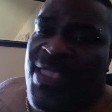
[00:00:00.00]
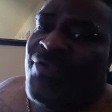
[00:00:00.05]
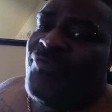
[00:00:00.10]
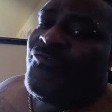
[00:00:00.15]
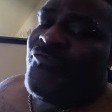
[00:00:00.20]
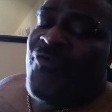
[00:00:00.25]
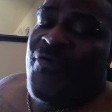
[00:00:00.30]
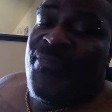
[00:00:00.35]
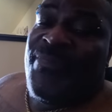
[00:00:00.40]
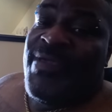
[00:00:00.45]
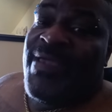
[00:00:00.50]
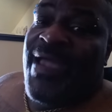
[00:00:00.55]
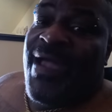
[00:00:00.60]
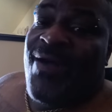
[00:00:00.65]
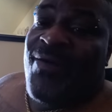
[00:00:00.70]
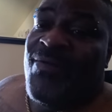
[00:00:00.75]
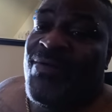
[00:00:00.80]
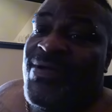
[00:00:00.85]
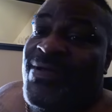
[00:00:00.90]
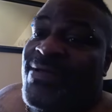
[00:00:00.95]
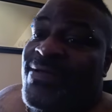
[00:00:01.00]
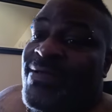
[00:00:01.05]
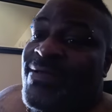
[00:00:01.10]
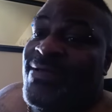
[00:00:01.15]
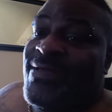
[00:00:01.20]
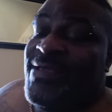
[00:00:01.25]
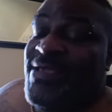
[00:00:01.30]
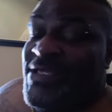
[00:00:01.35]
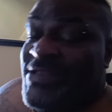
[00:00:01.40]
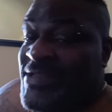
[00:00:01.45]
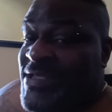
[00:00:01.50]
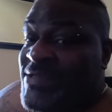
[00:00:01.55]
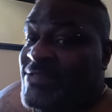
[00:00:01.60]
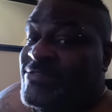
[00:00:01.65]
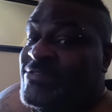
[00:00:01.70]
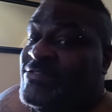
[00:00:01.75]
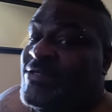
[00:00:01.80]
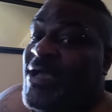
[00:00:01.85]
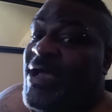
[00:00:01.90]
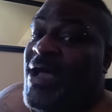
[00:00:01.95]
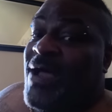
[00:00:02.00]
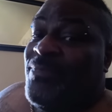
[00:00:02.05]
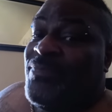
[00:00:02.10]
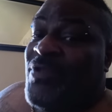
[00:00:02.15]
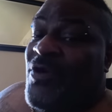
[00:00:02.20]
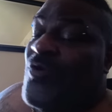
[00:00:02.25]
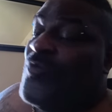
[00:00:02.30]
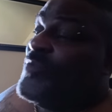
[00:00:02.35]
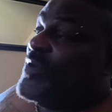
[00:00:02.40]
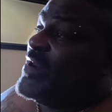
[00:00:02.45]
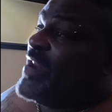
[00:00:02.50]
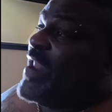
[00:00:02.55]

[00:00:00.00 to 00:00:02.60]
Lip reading: Tripped me out. He did his job though, but